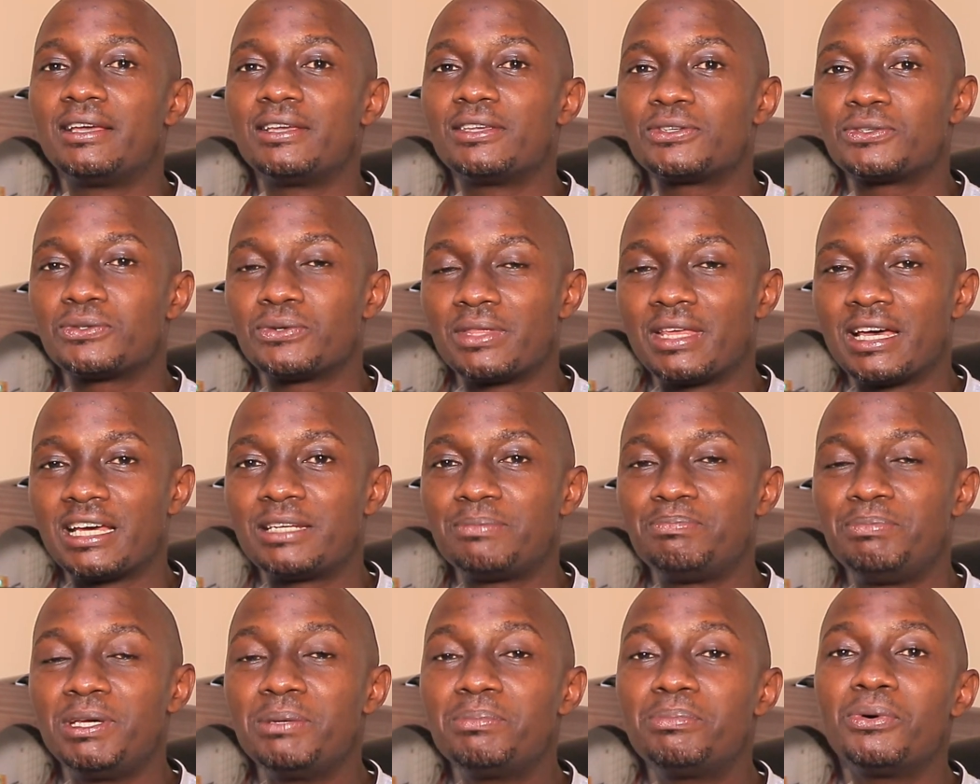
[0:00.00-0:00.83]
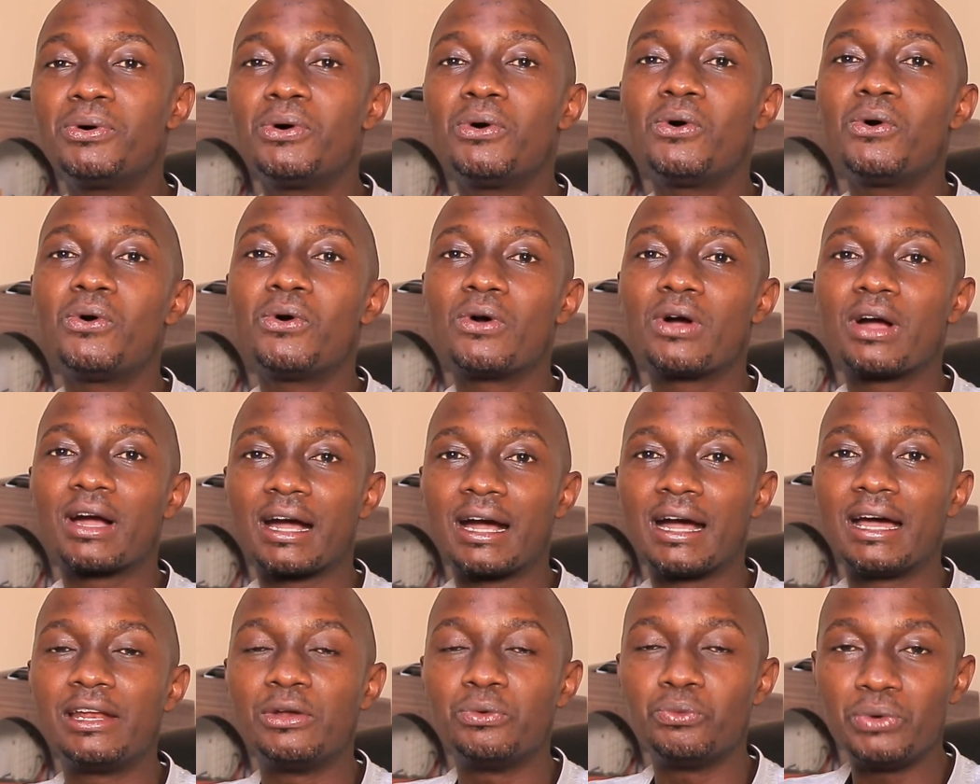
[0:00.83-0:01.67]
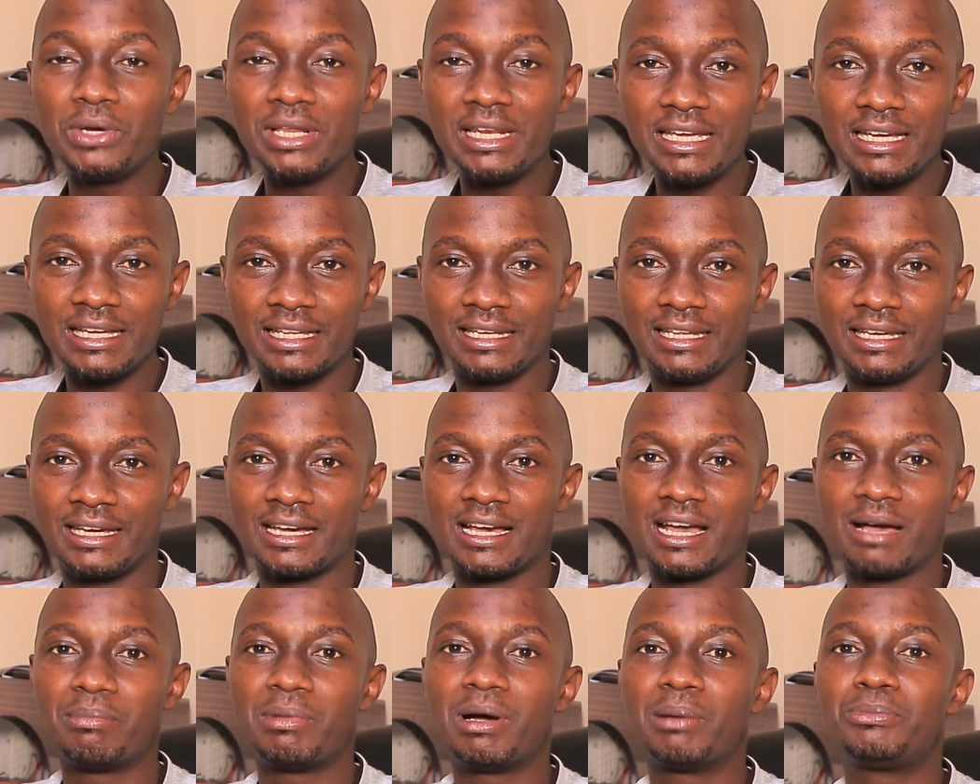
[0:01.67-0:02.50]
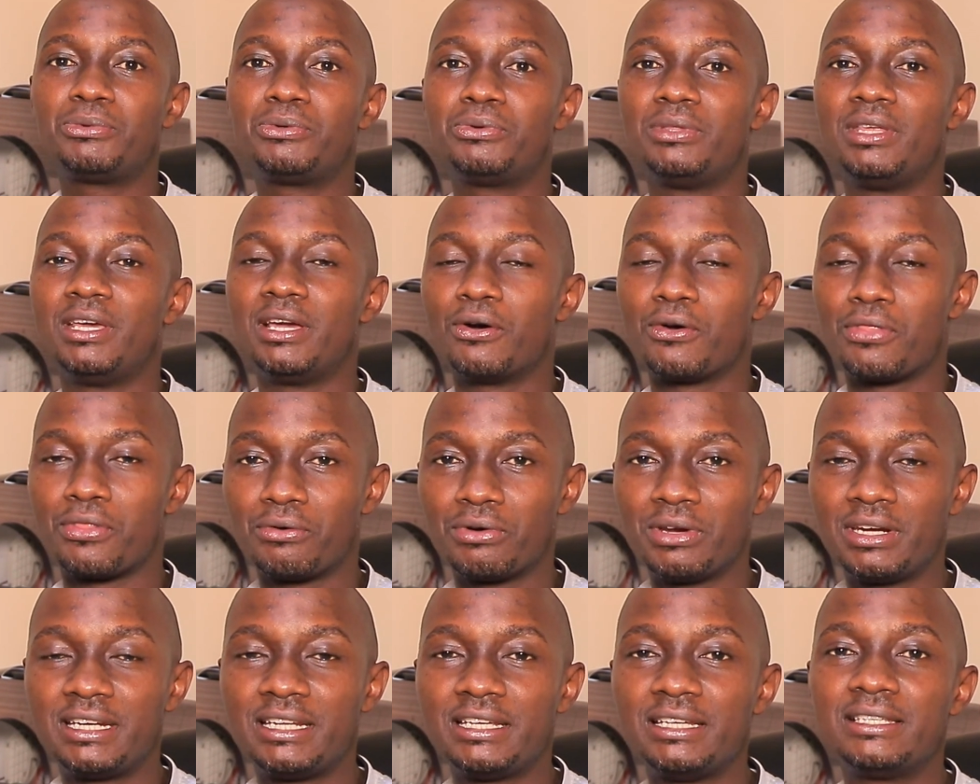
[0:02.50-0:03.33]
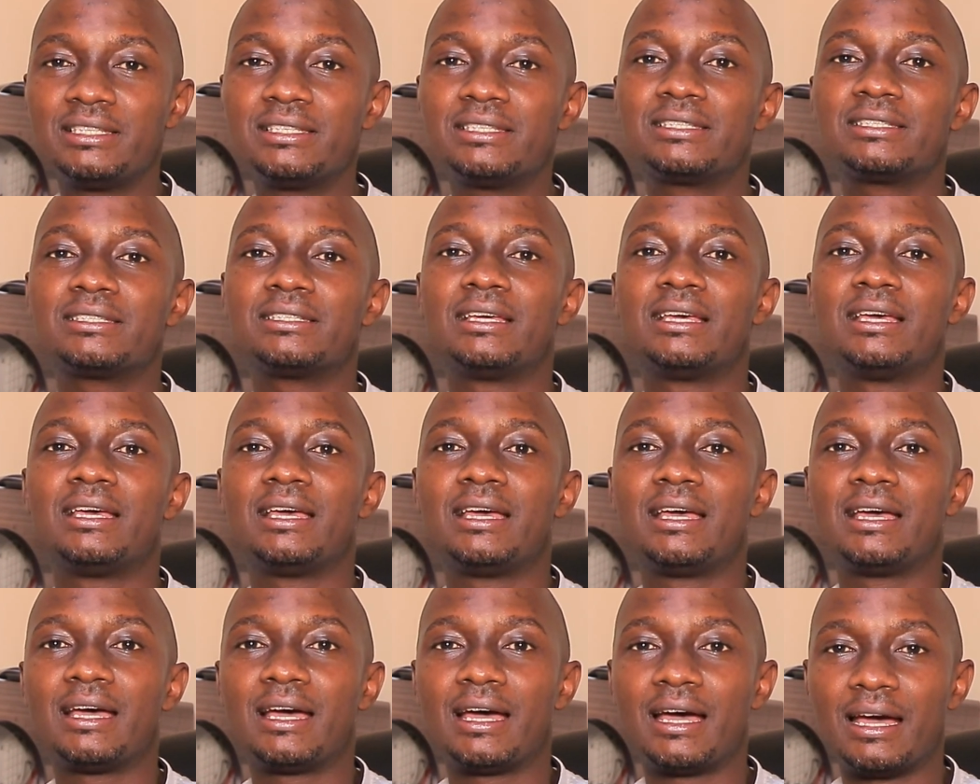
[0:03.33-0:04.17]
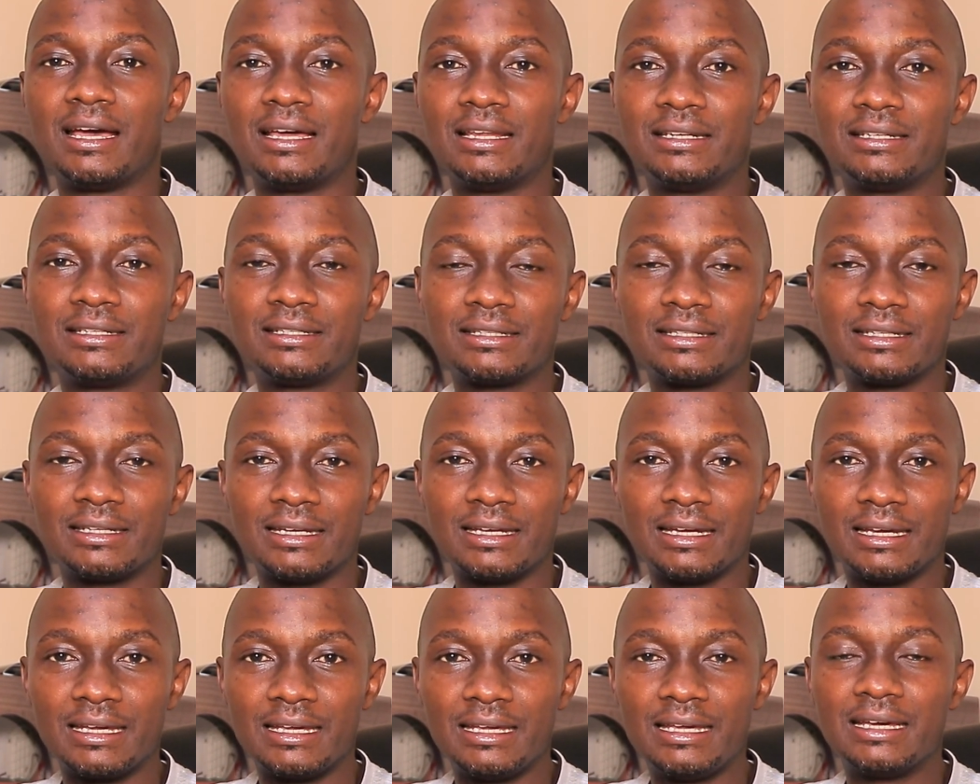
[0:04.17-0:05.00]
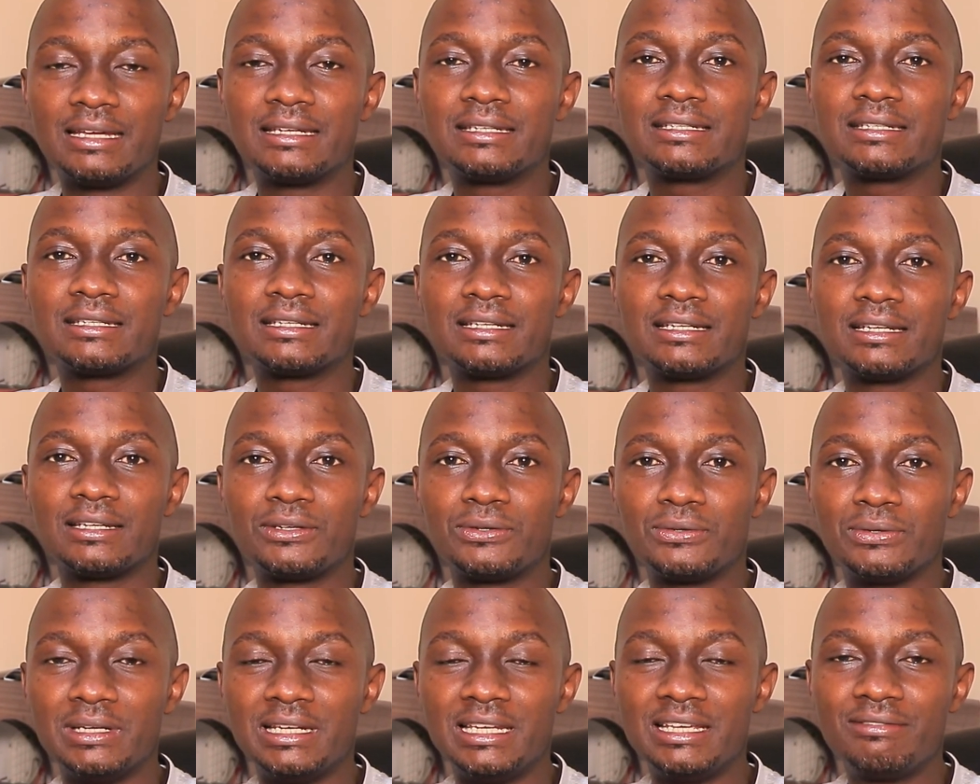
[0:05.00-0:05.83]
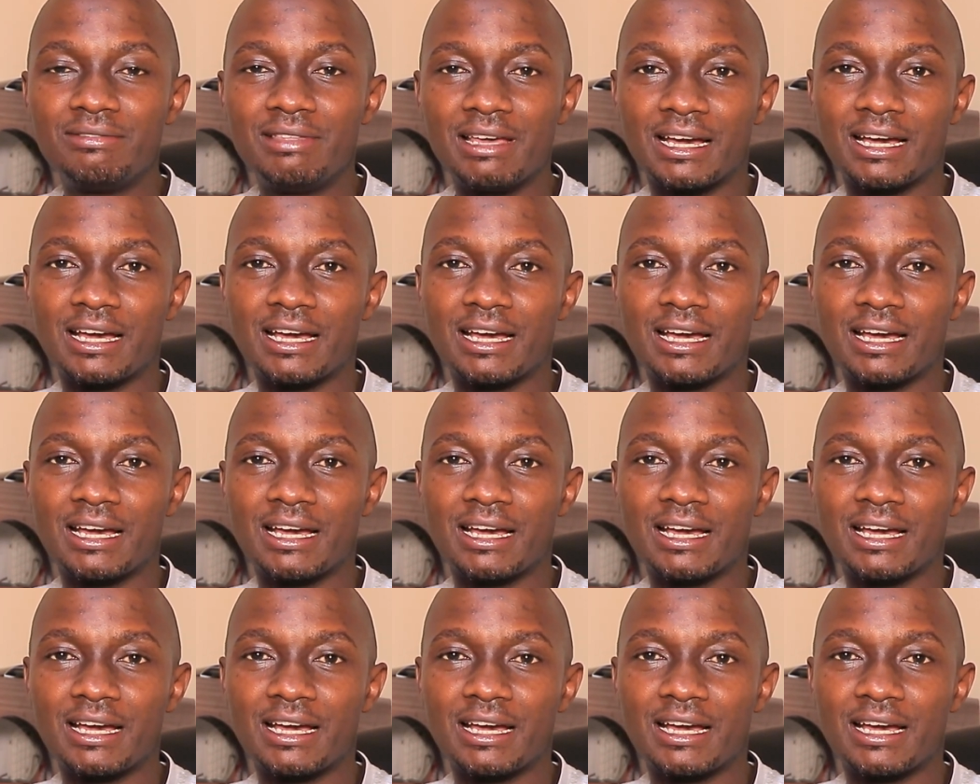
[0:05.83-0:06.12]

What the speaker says: so that people can willingly come up to the authorities and get to leave the